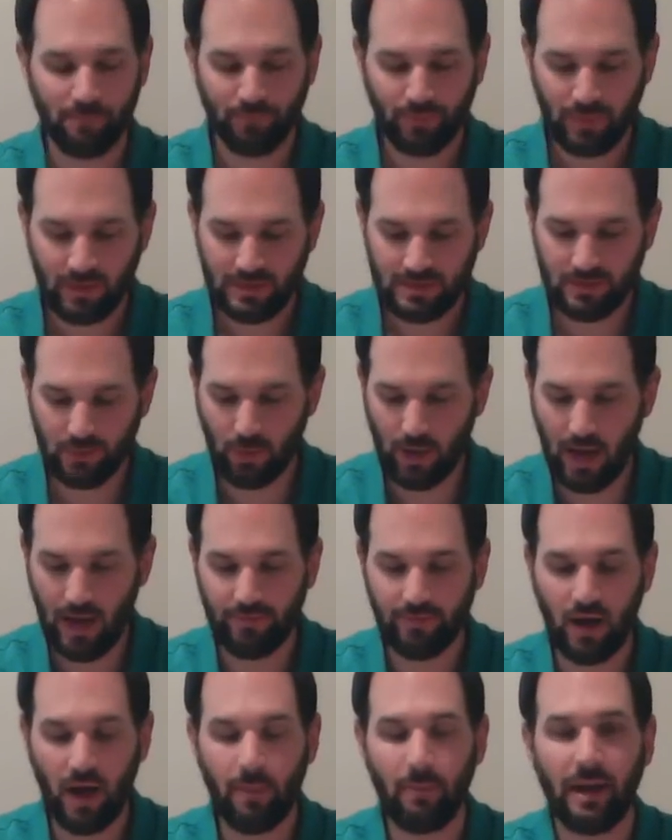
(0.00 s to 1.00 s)
So I've
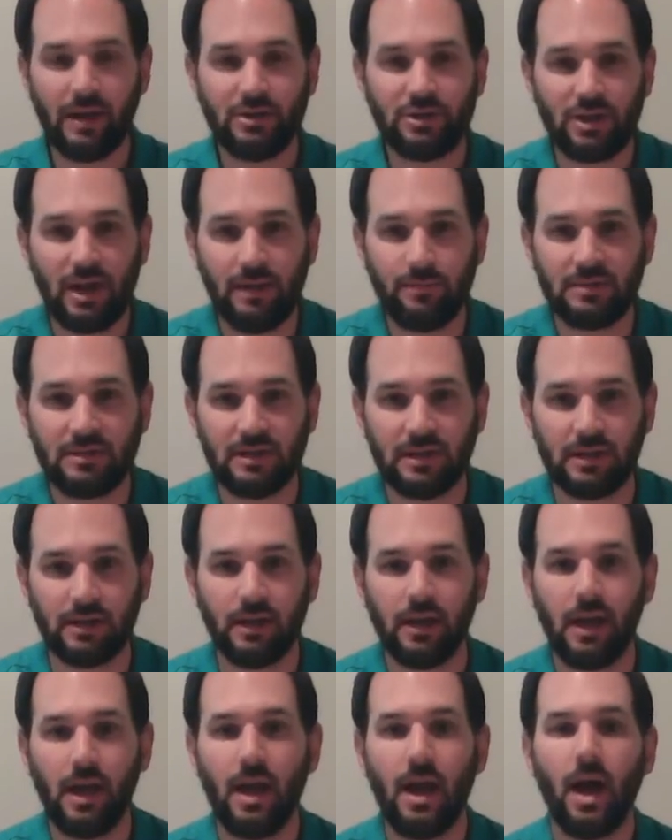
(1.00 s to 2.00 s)
got my shapes here.
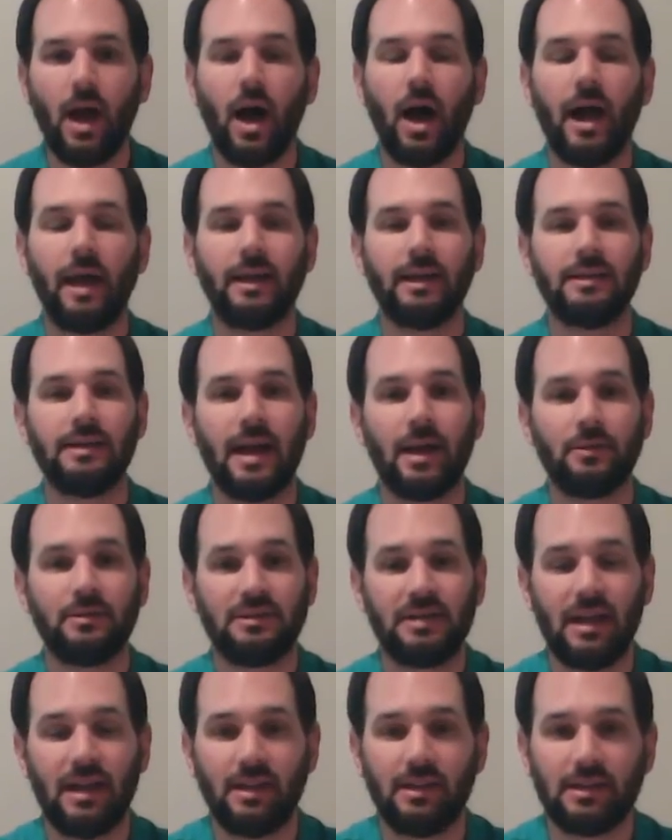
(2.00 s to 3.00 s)
I can now
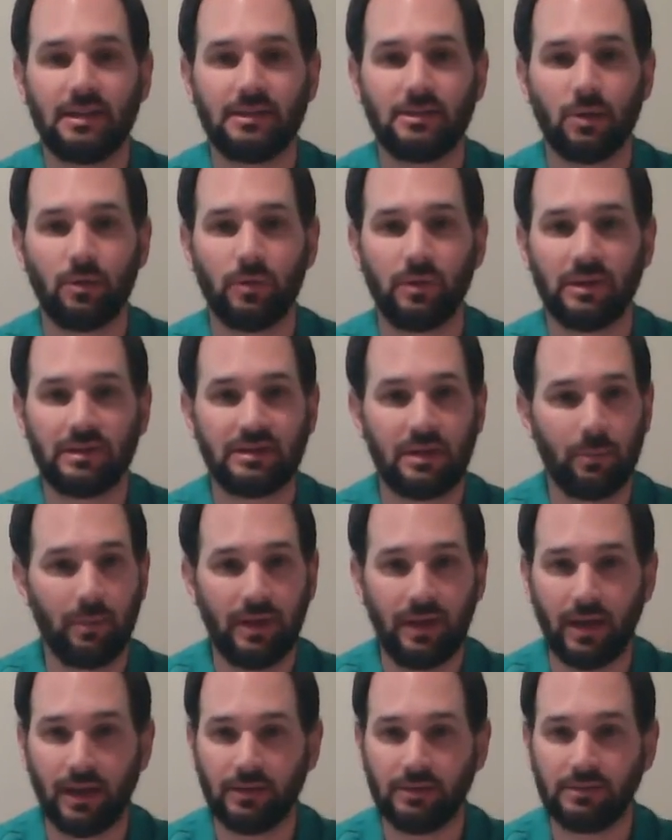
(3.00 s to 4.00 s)
take this over to somebody
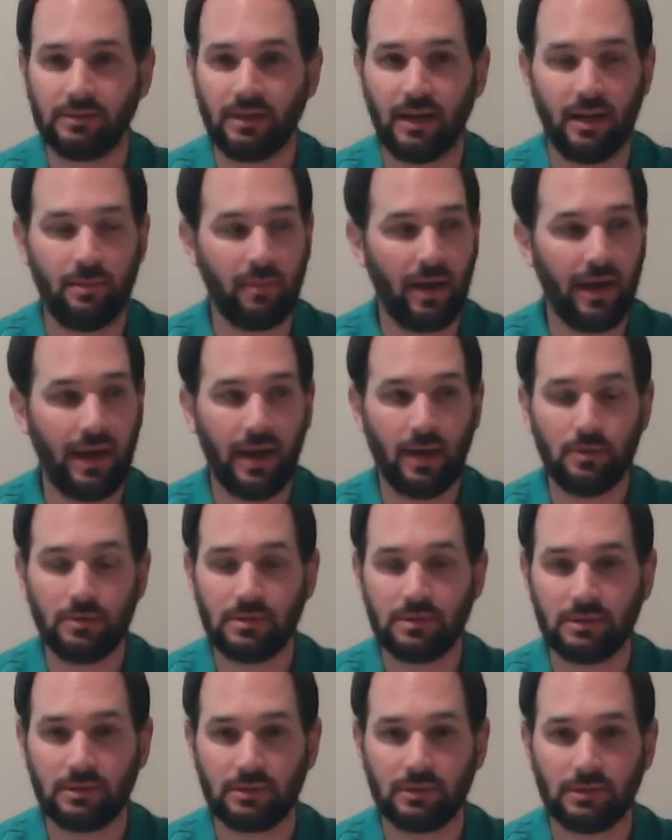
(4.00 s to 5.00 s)
else in my
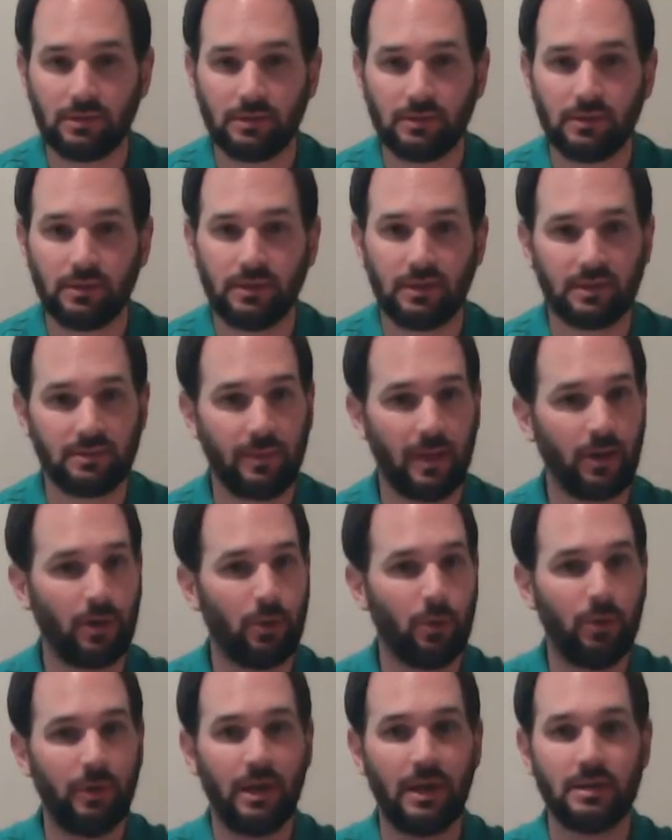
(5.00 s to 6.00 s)
house. Doesn't matter
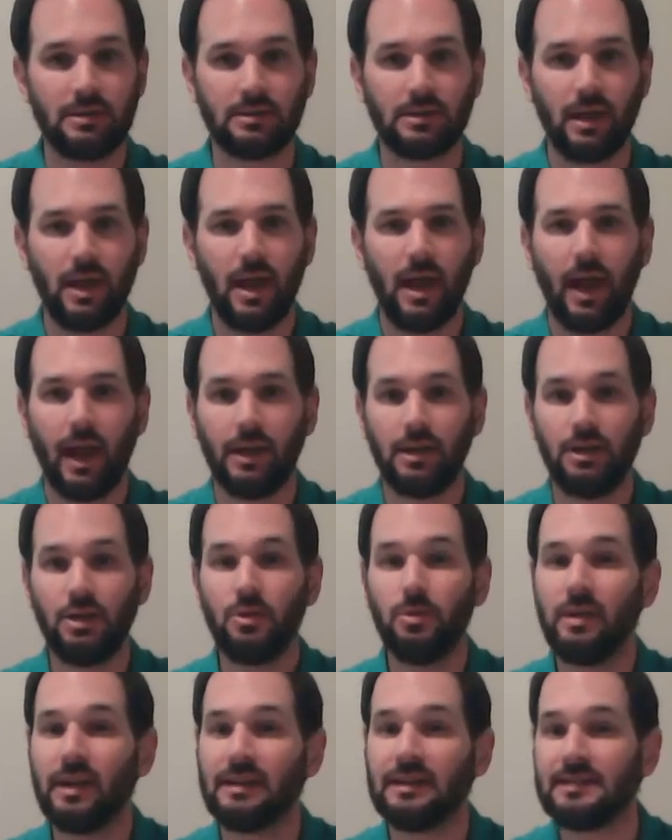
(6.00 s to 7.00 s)
who it is. And you
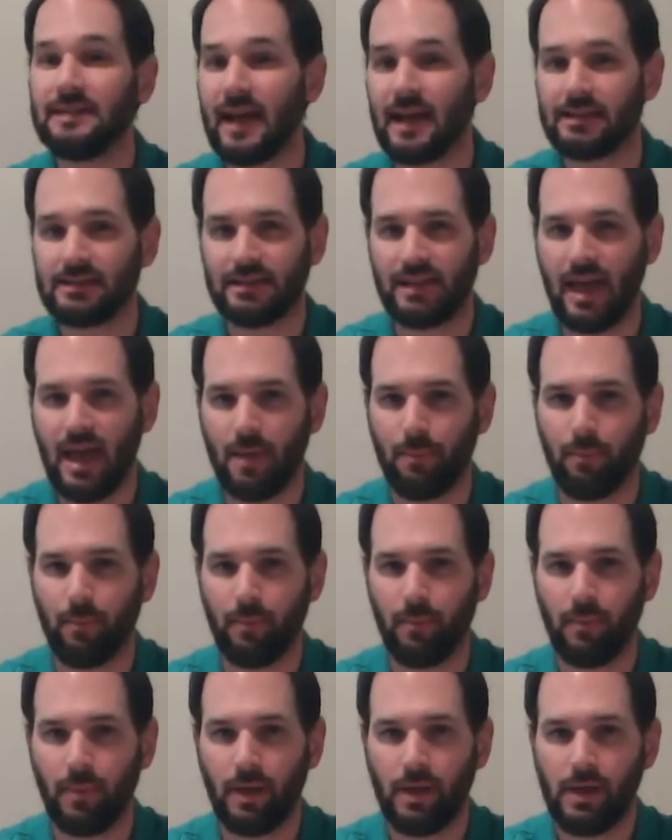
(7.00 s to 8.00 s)
get to test them.
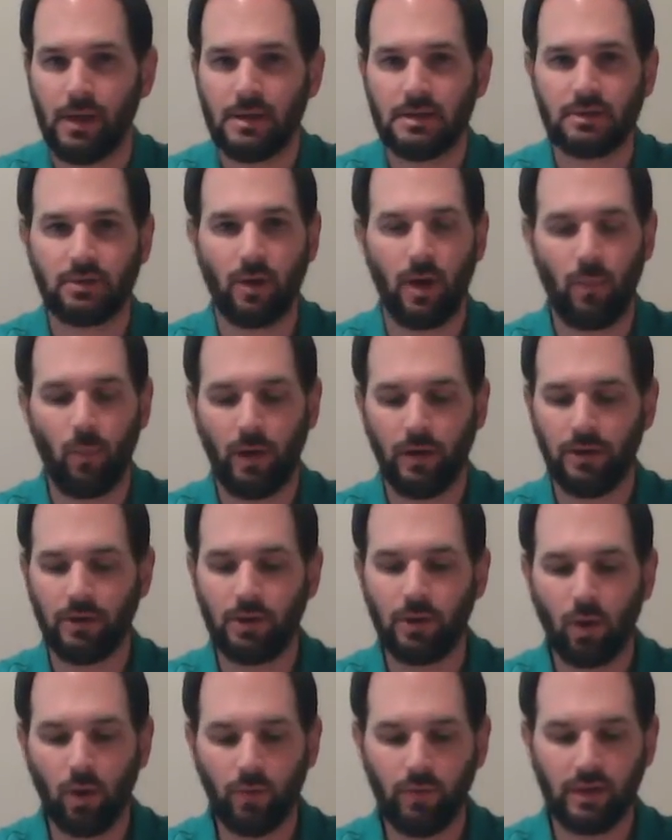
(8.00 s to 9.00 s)
So I want you to
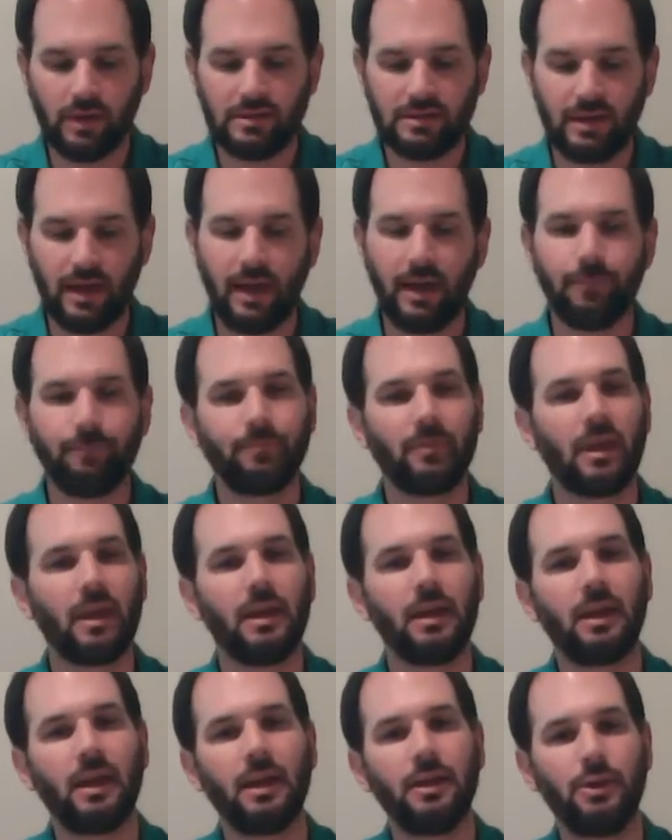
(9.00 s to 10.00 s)
go over and say,
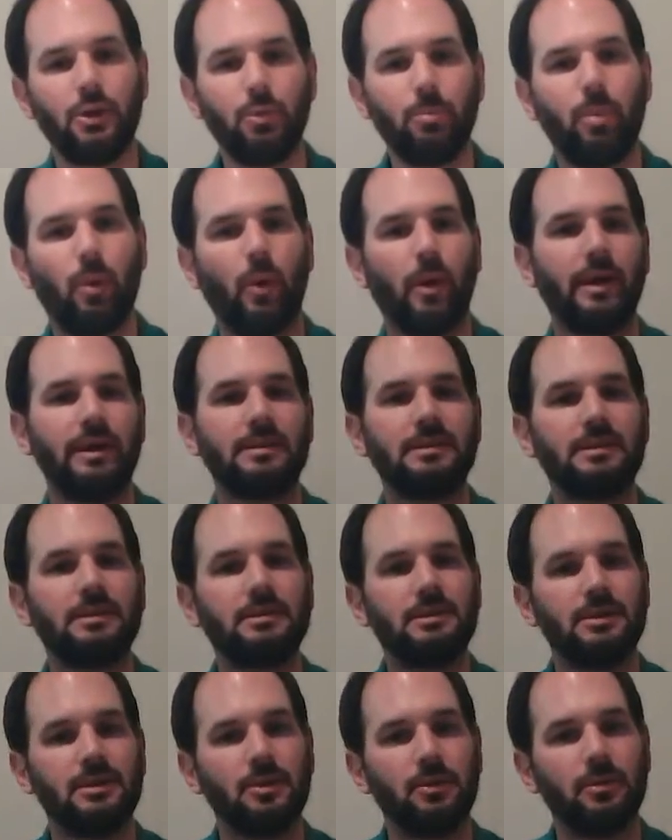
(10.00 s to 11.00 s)
can you point
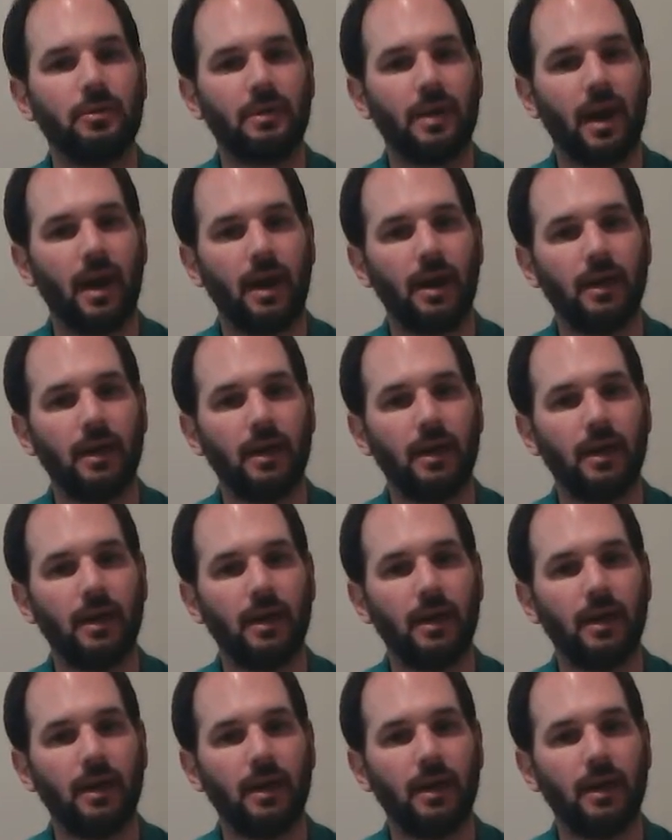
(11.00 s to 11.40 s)
to the